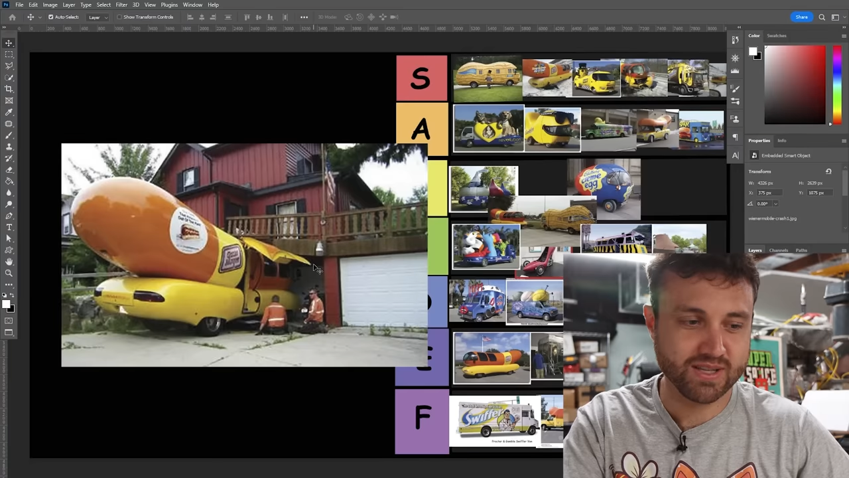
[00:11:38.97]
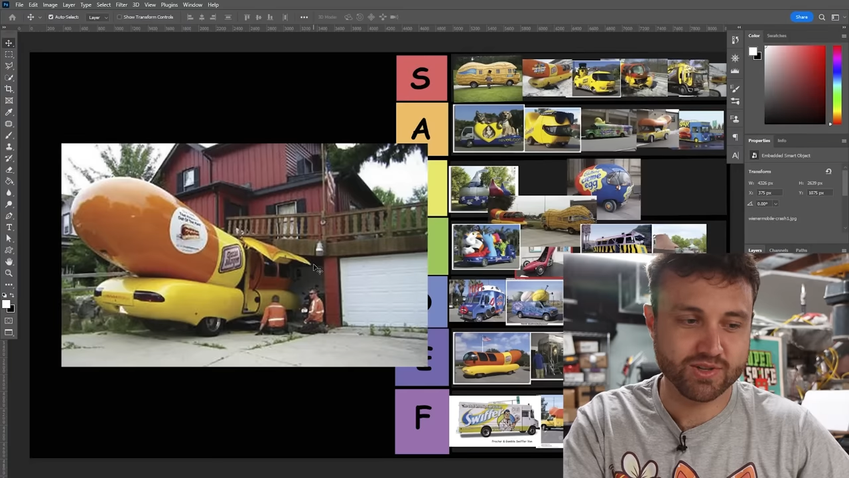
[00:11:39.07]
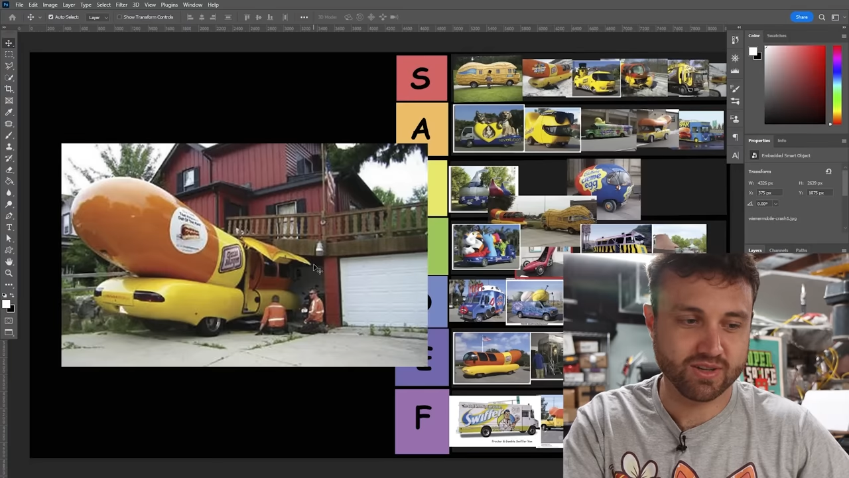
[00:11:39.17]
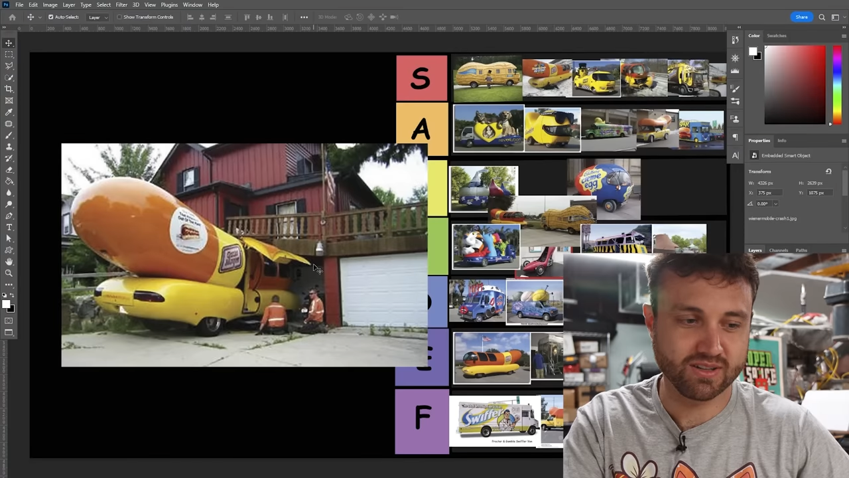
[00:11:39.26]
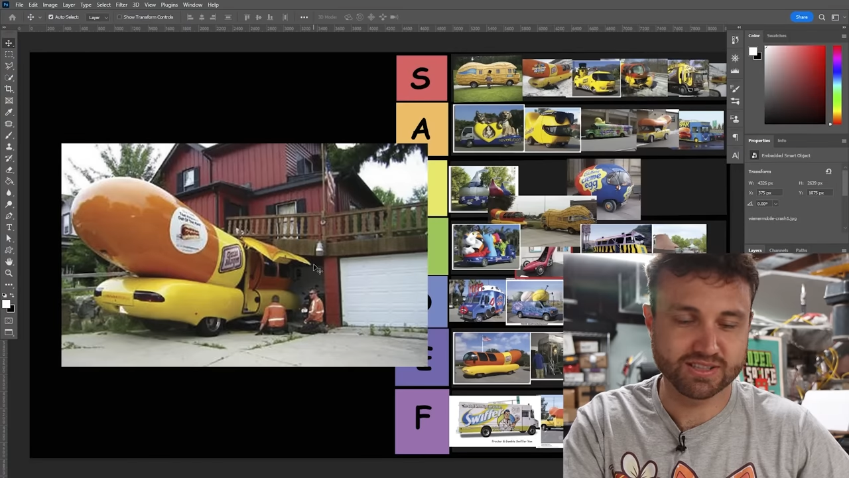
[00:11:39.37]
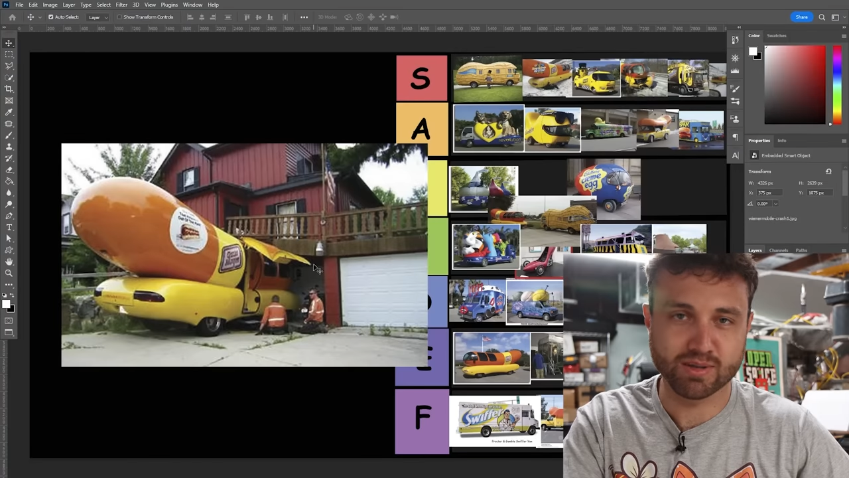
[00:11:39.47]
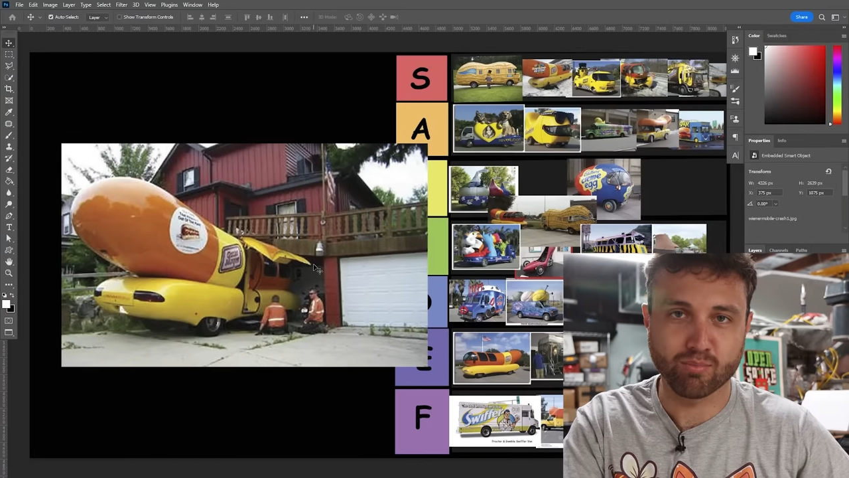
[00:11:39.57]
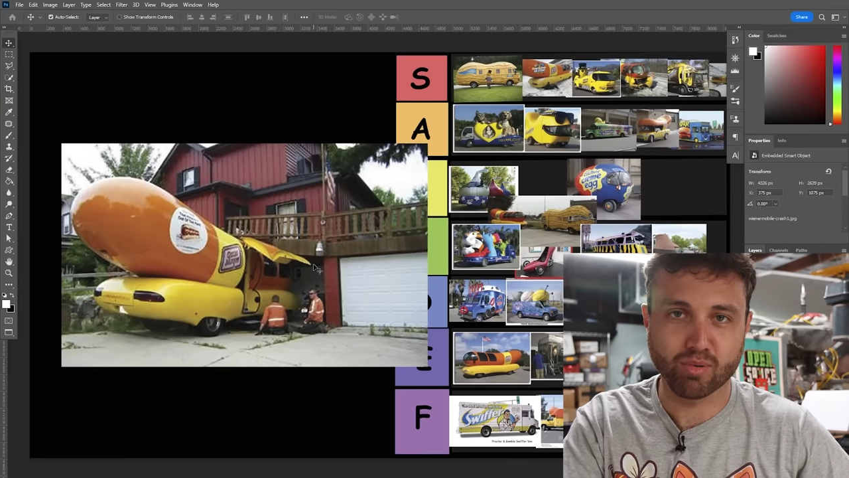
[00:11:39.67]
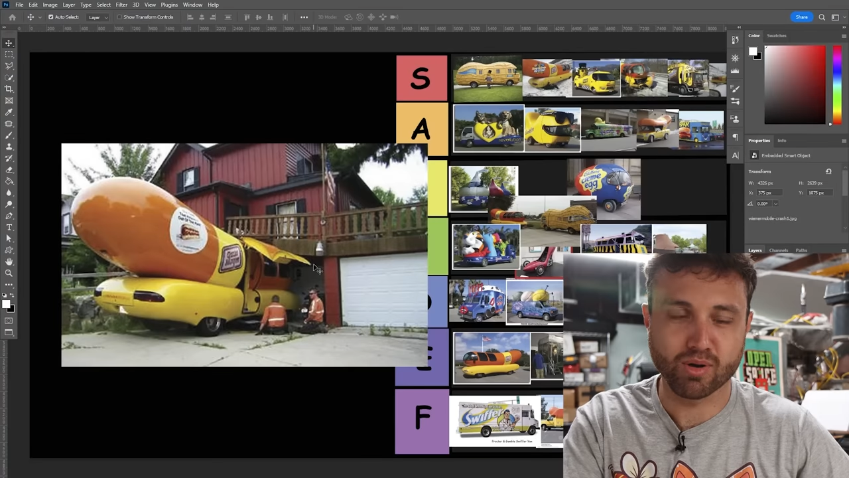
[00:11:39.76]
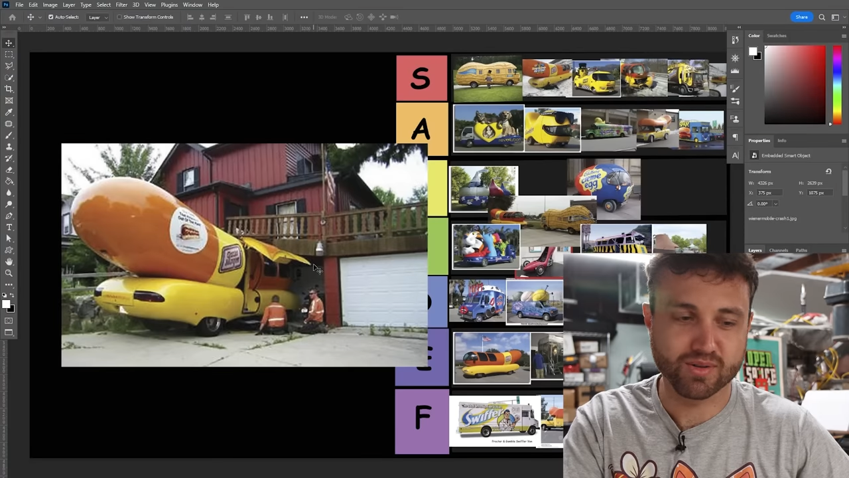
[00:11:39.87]
being the journalist
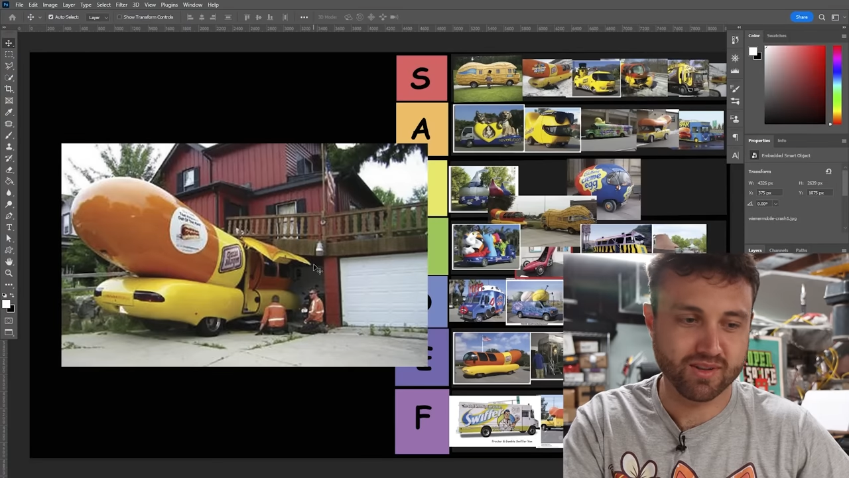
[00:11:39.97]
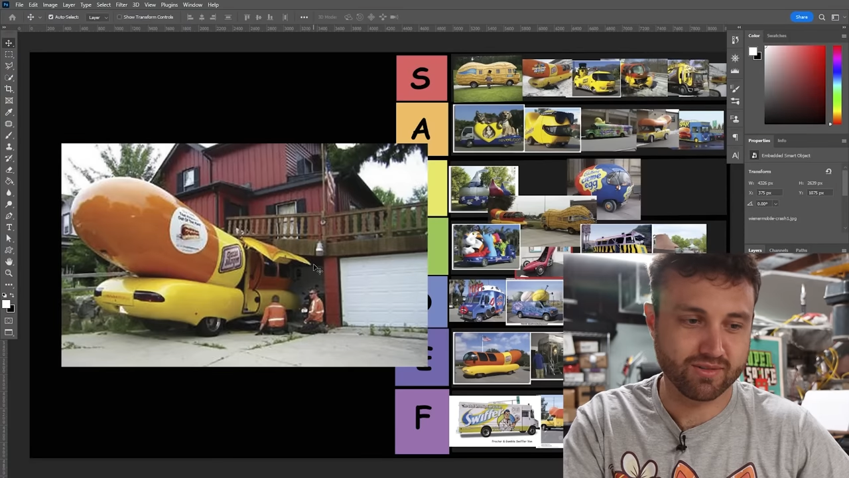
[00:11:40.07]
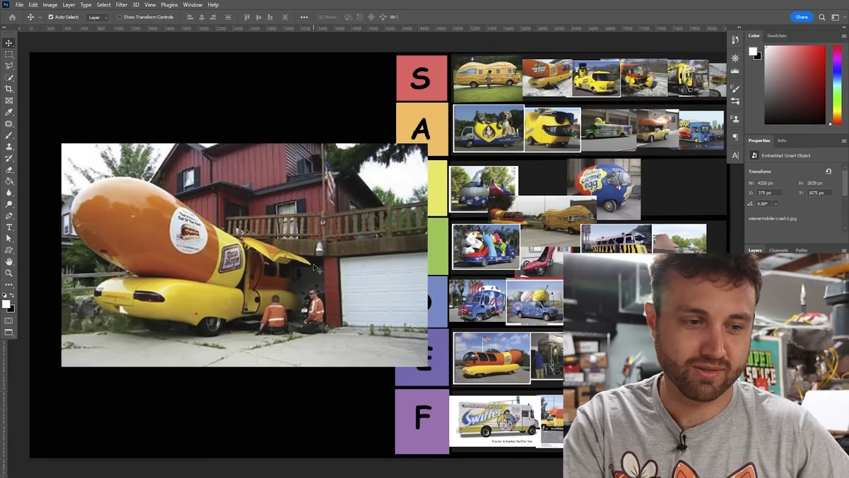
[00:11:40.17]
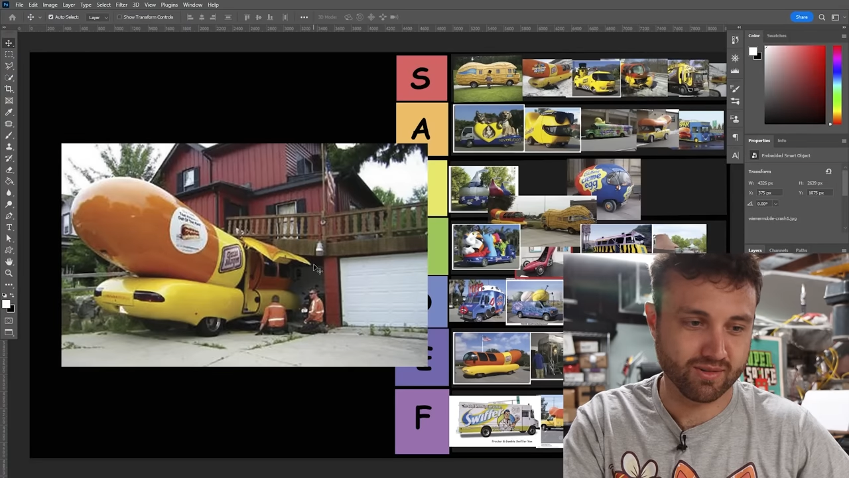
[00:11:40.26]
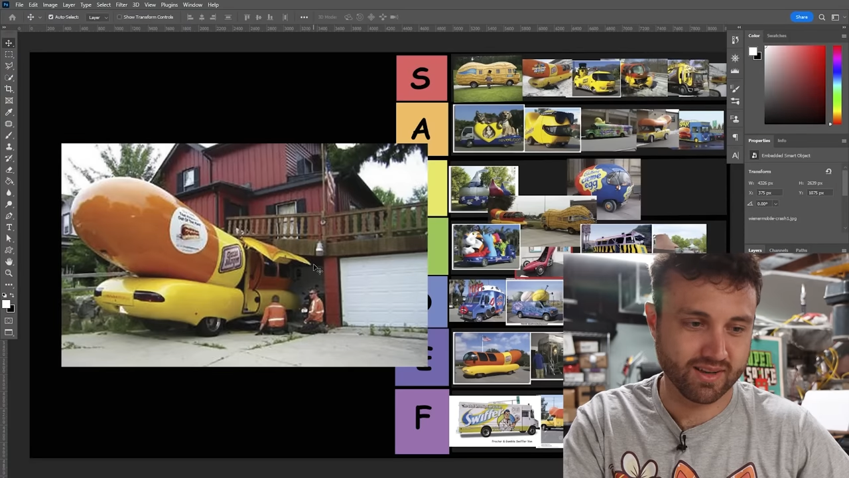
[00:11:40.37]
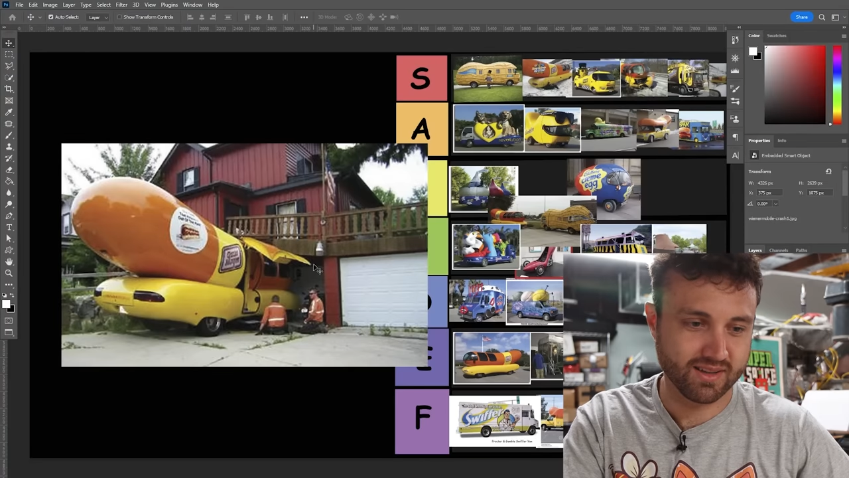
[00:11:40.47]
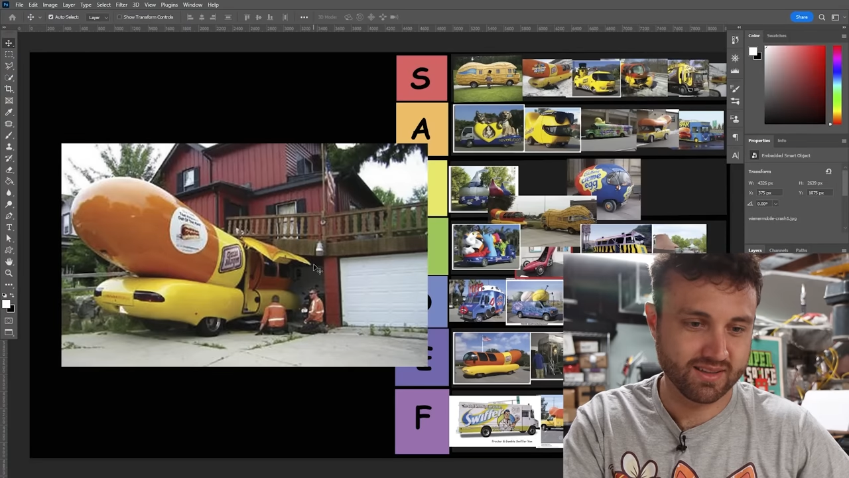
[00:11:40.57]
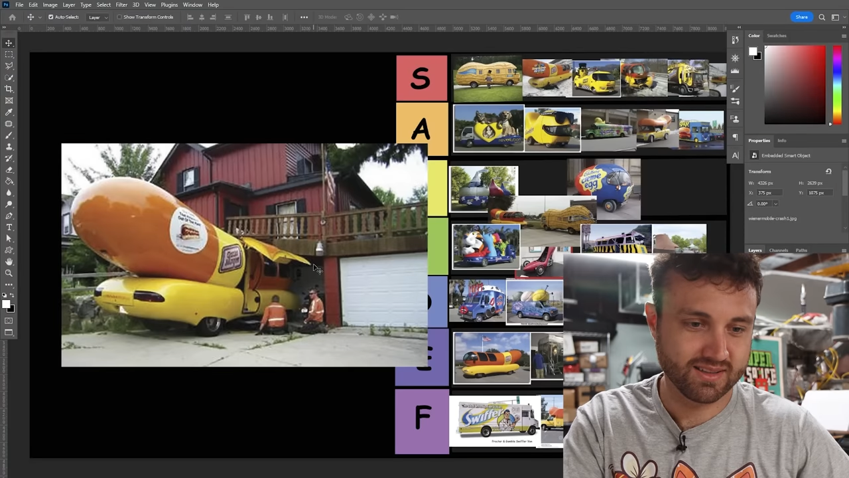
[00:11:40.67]
that broke this story.